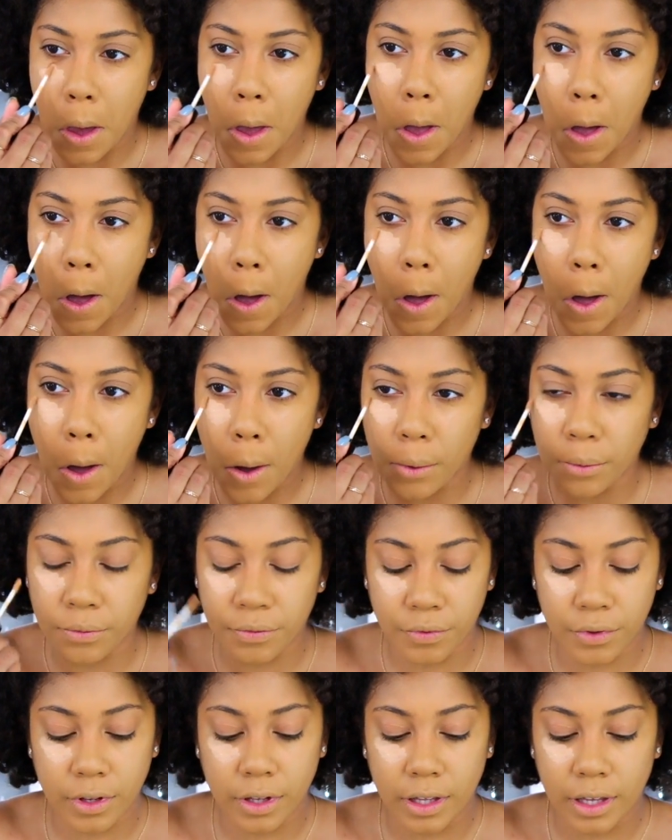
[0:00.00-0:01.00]

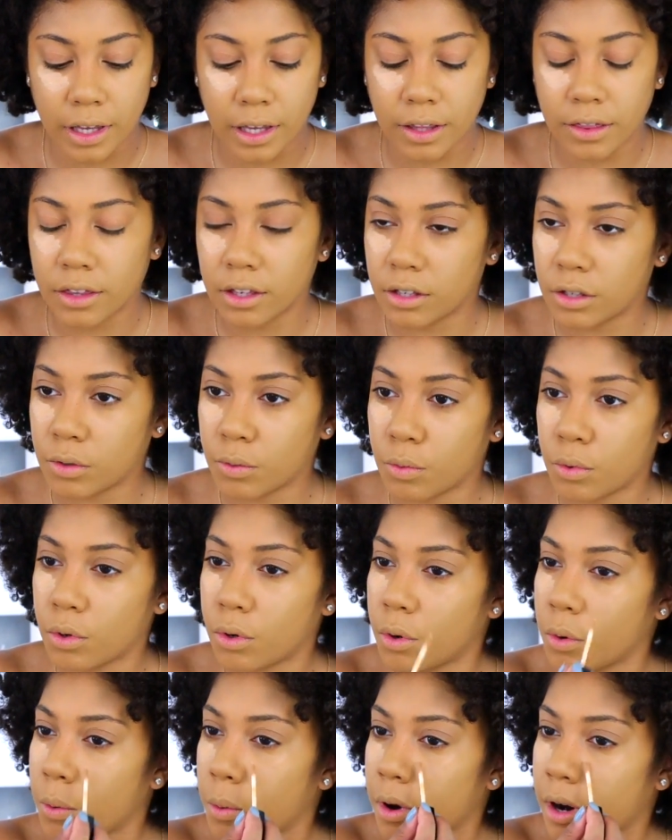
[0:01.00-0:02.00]
Hopefully this
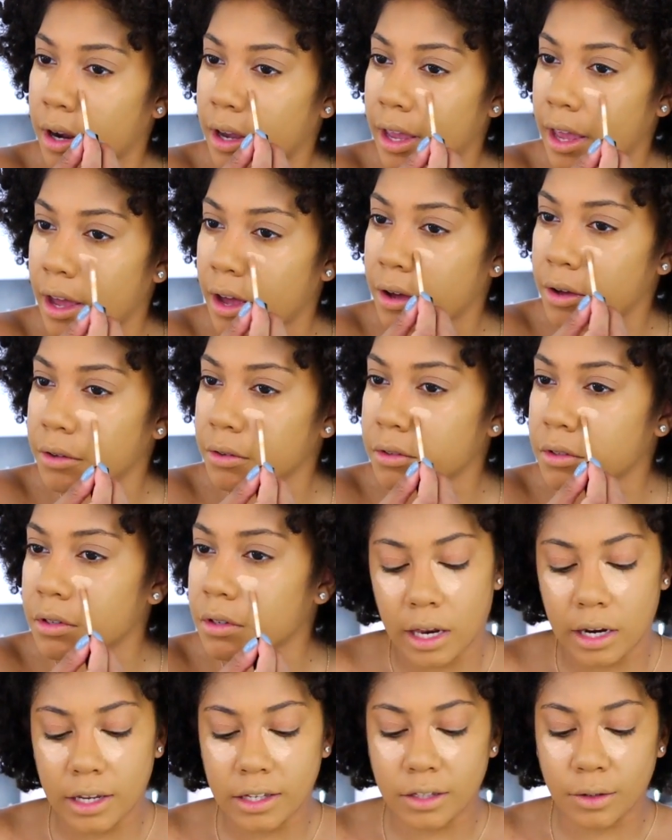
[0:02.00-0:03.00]
will work out.
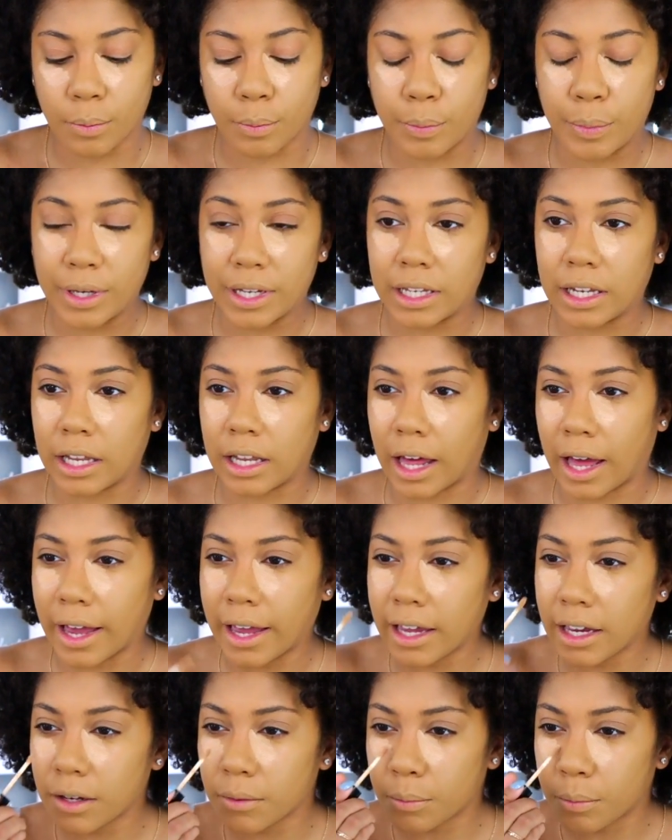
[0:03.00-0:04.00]
It is a bit
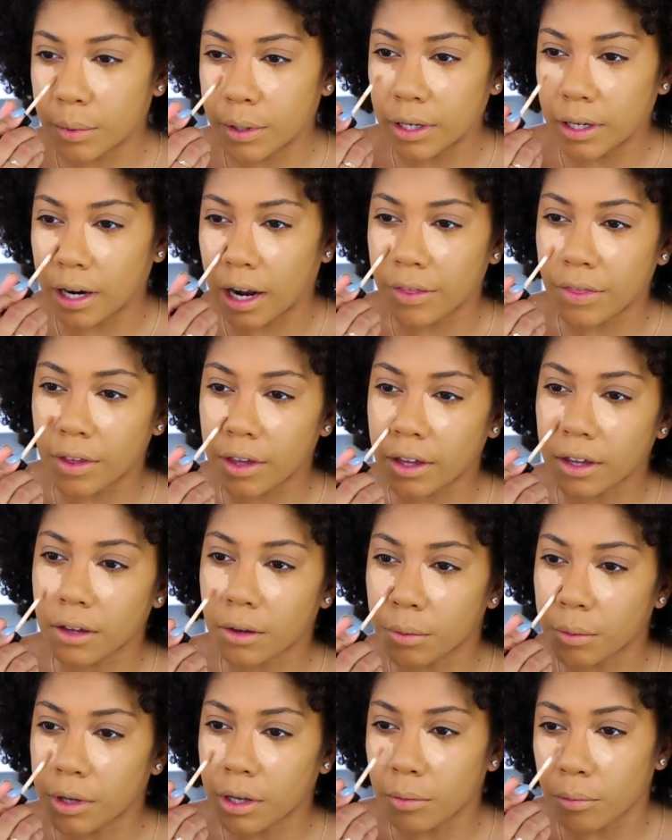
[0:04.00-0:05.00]
light, but I think
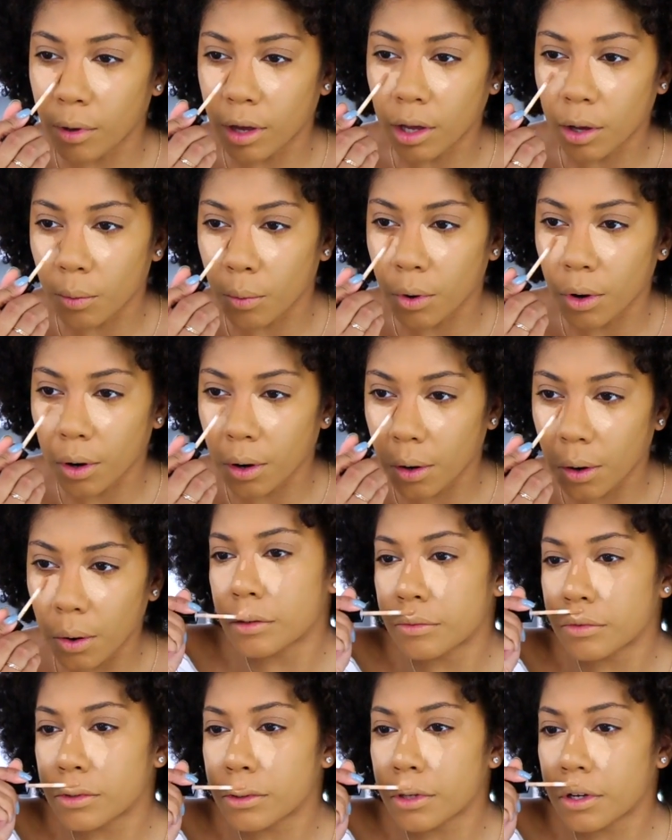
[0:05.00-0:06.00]
we can make it work.
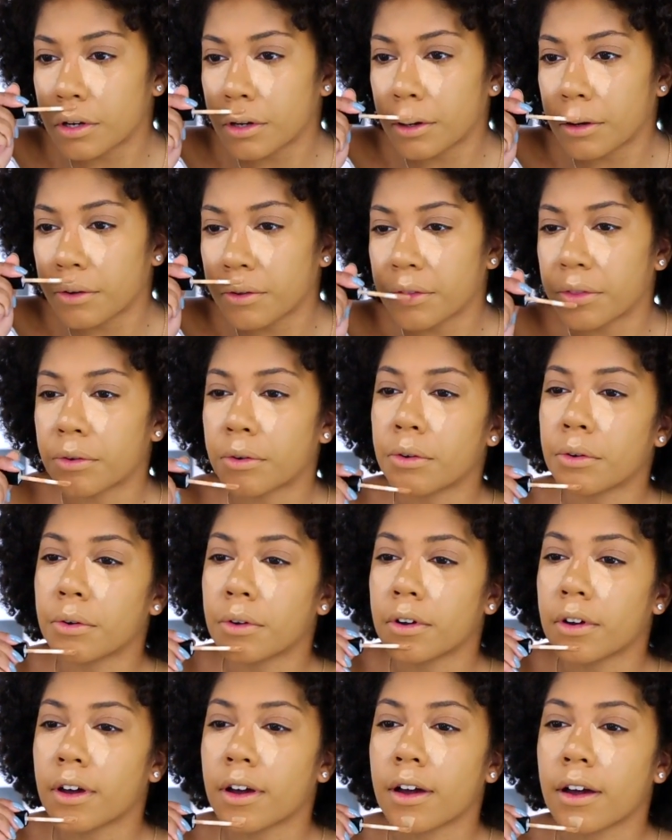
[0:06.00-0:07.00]
I'm just gonna go through
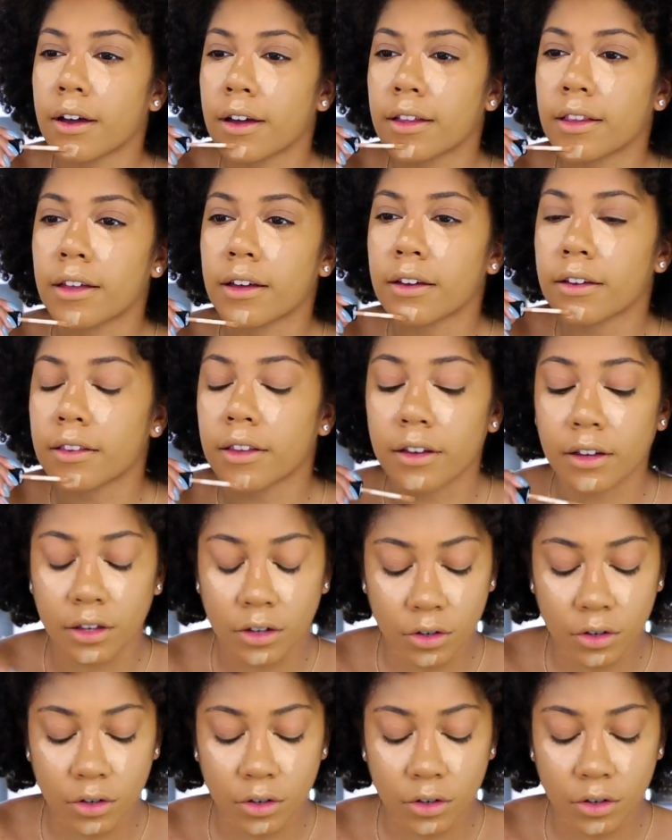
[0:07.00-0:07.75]
and highlight like